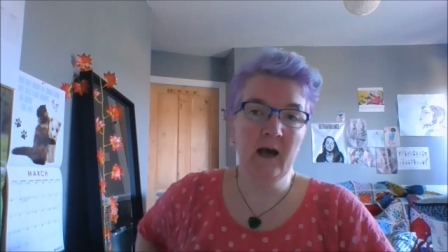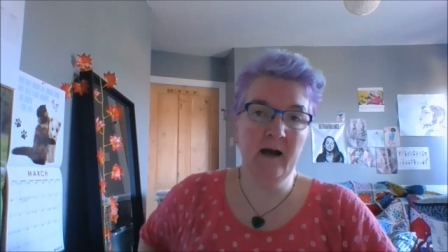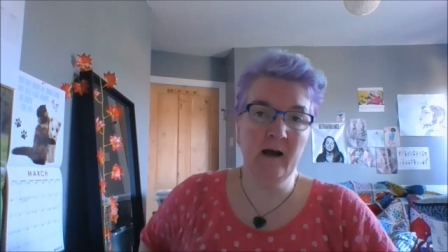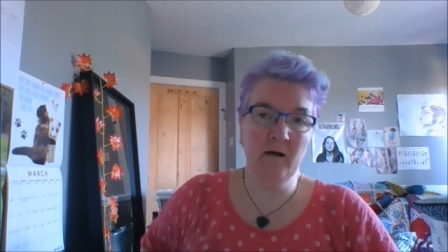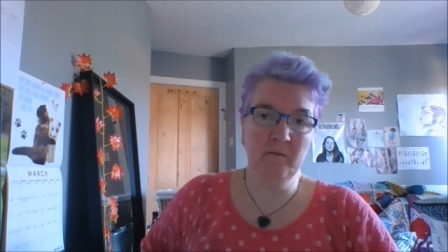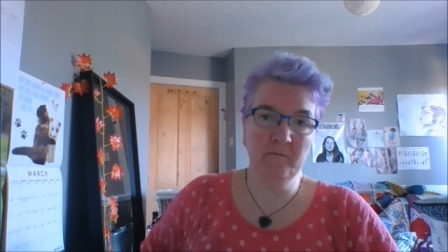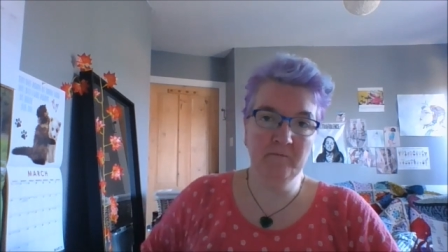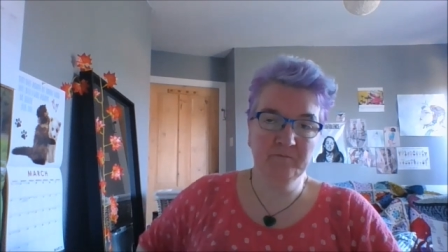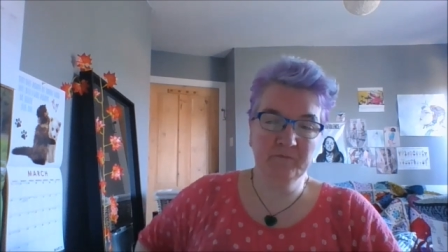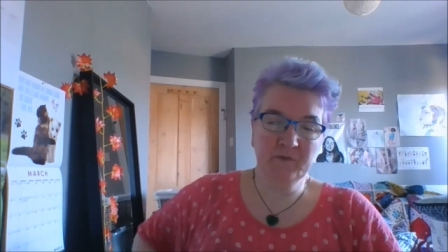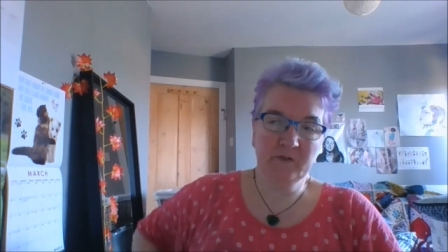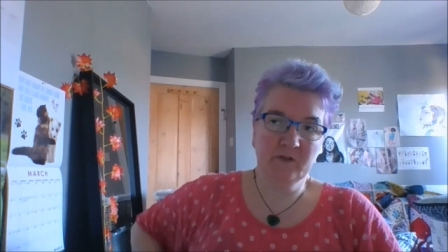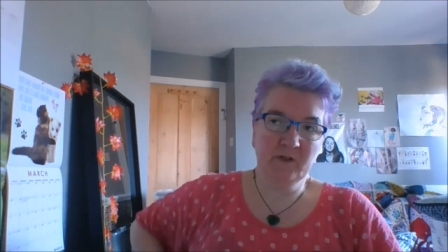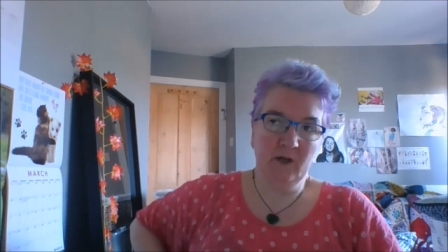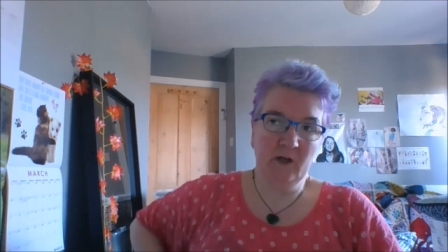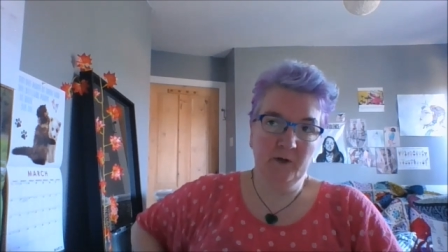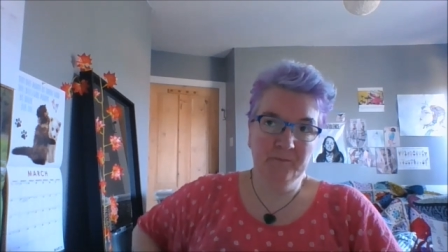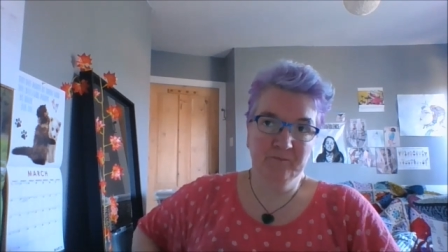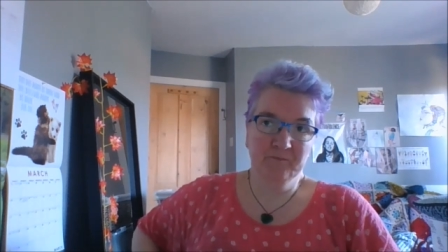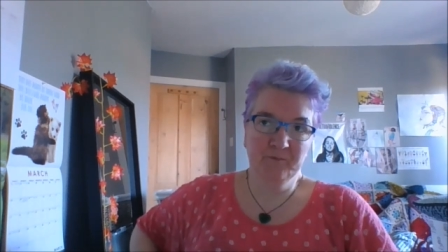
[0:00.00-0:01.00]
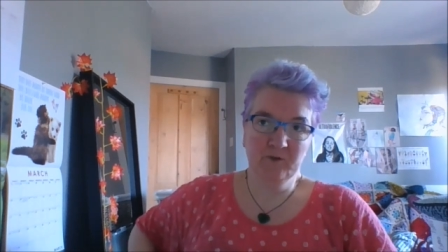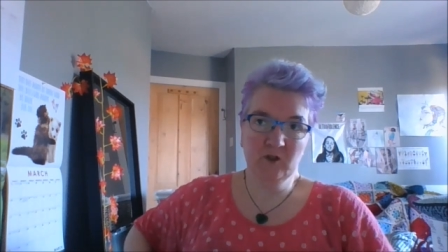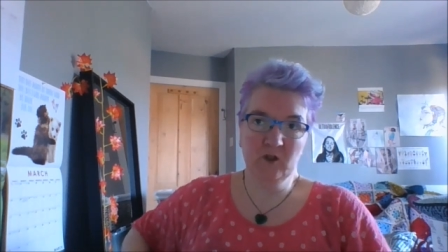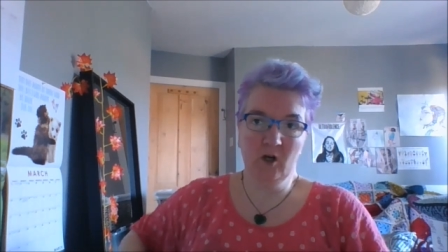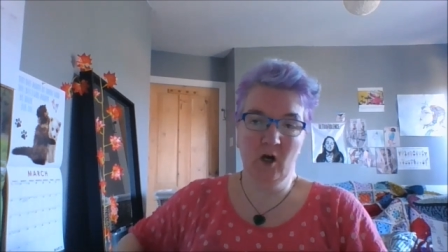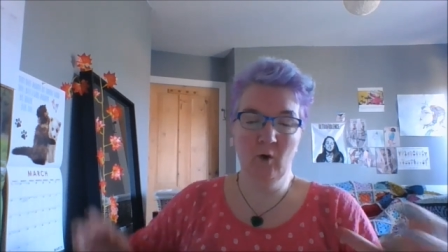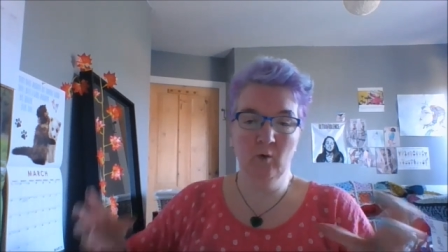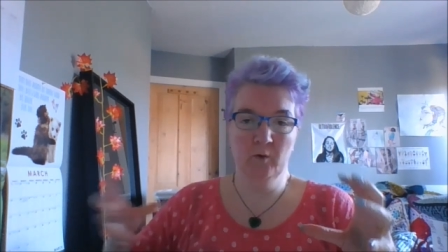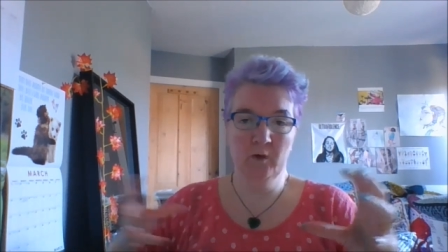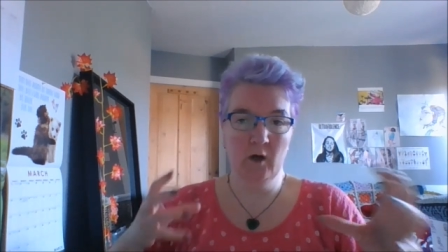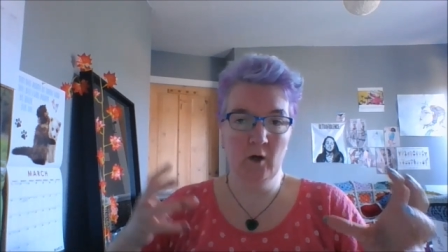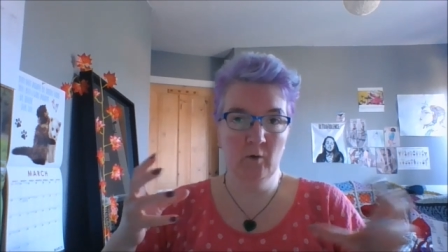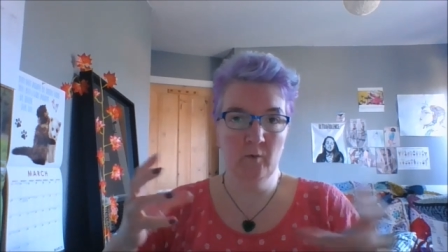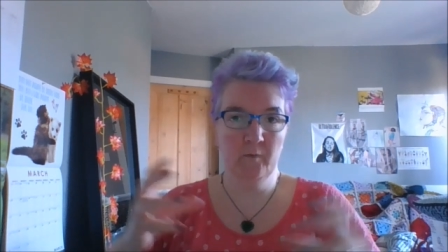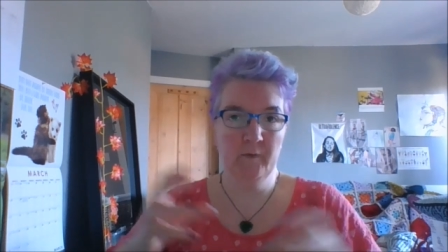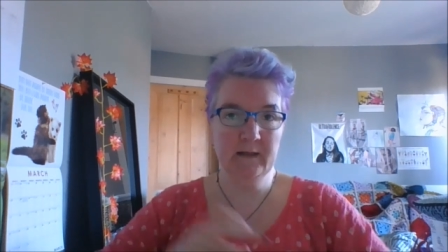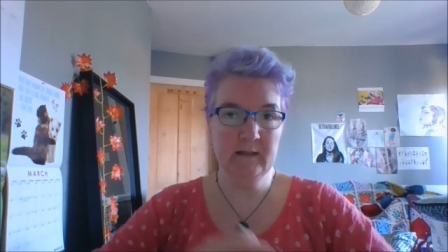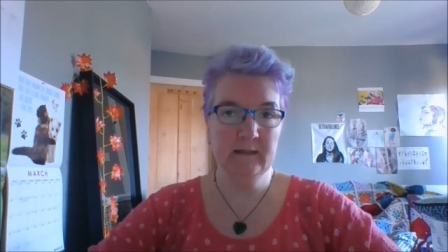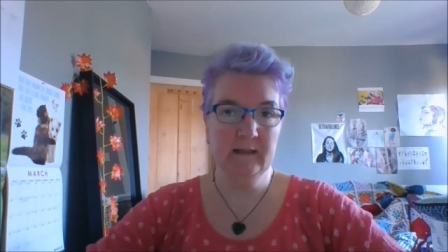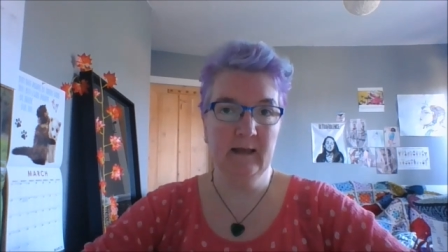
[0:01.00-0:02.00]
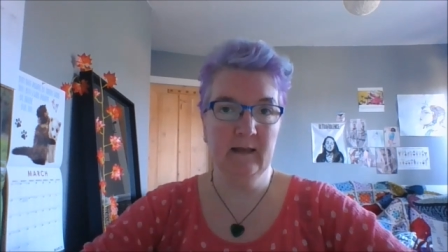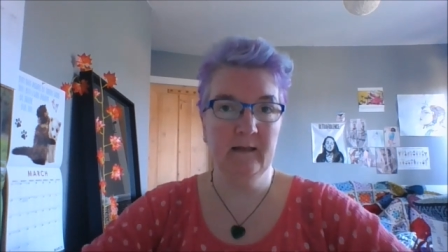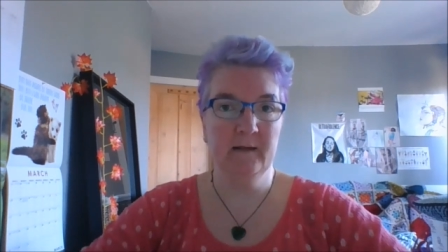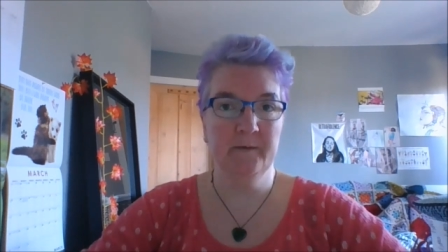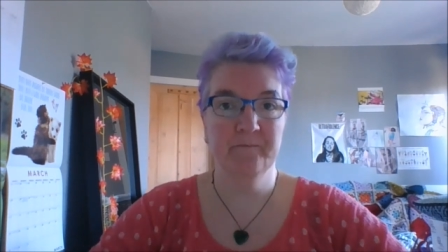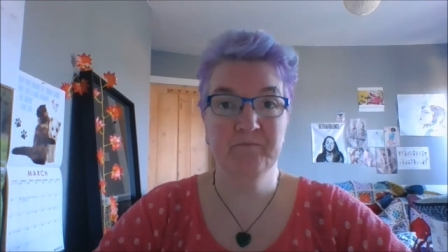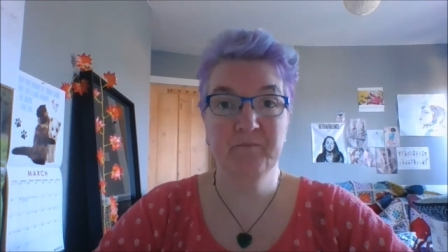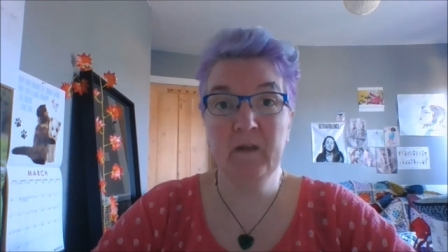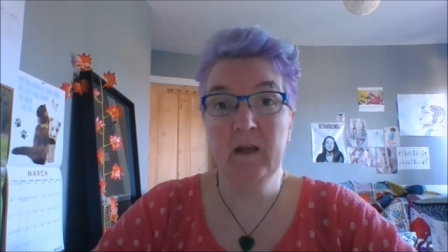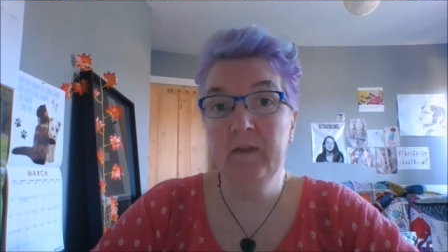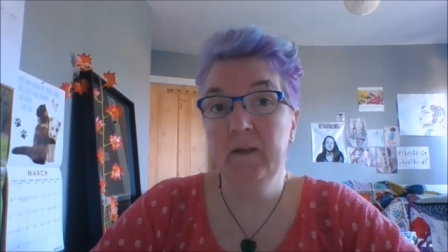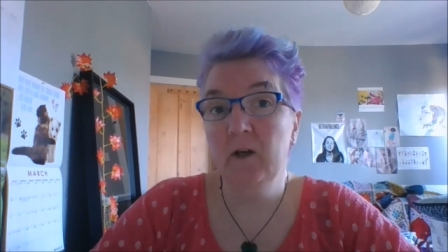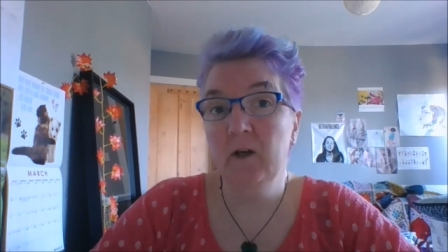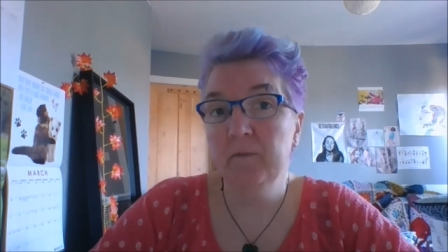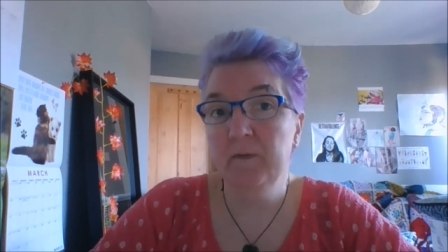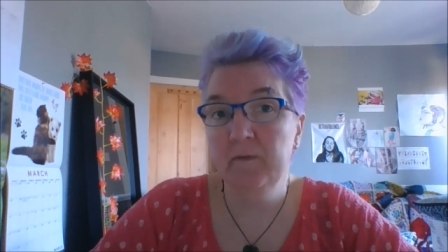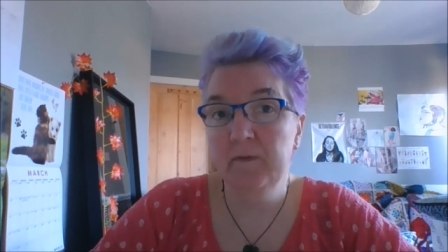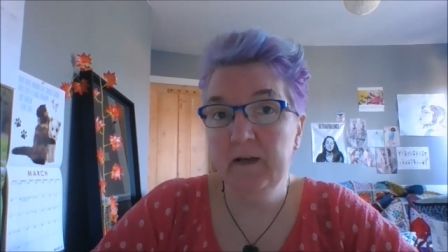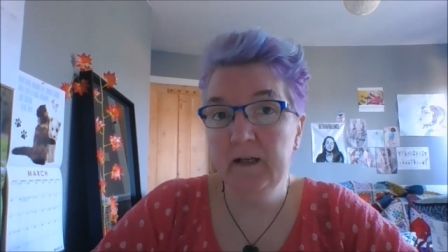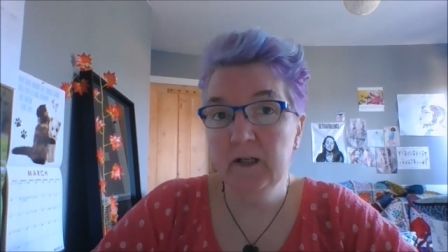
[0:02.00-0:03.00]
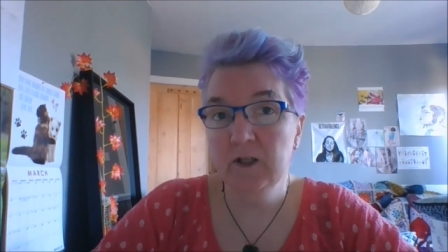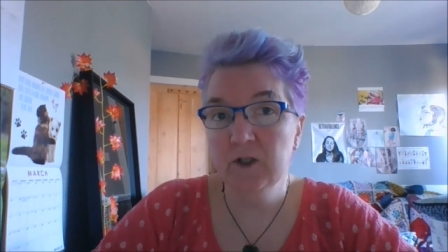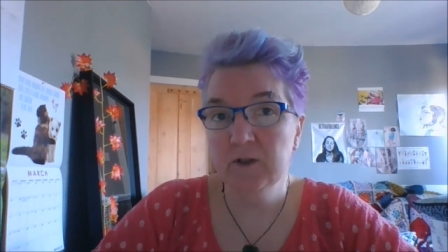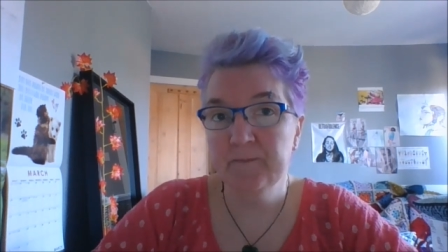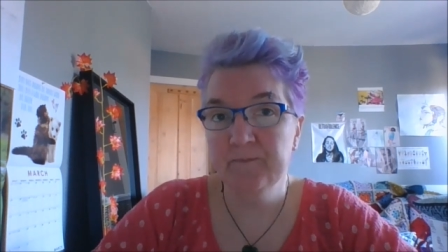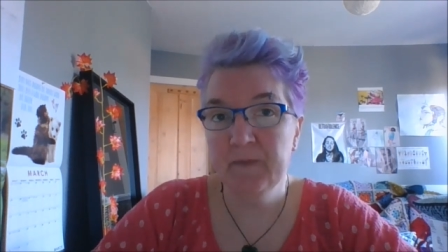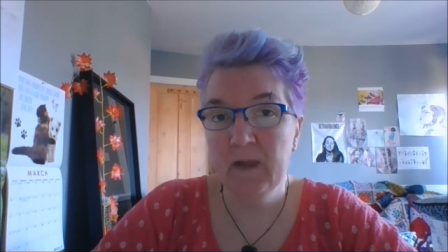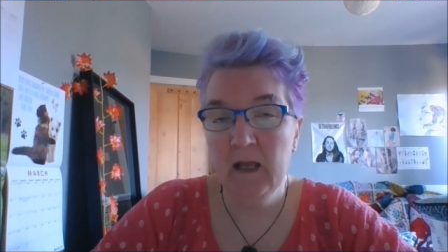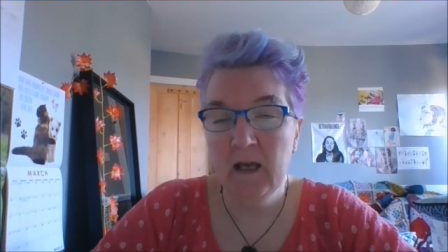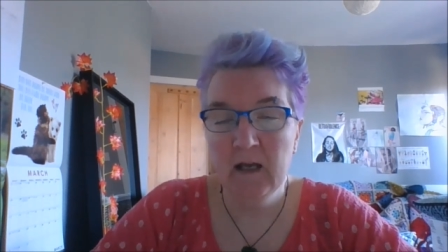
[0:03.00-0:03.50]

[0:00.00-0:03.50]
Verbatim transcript: um, so to hold the whole thing together and then it'll be finished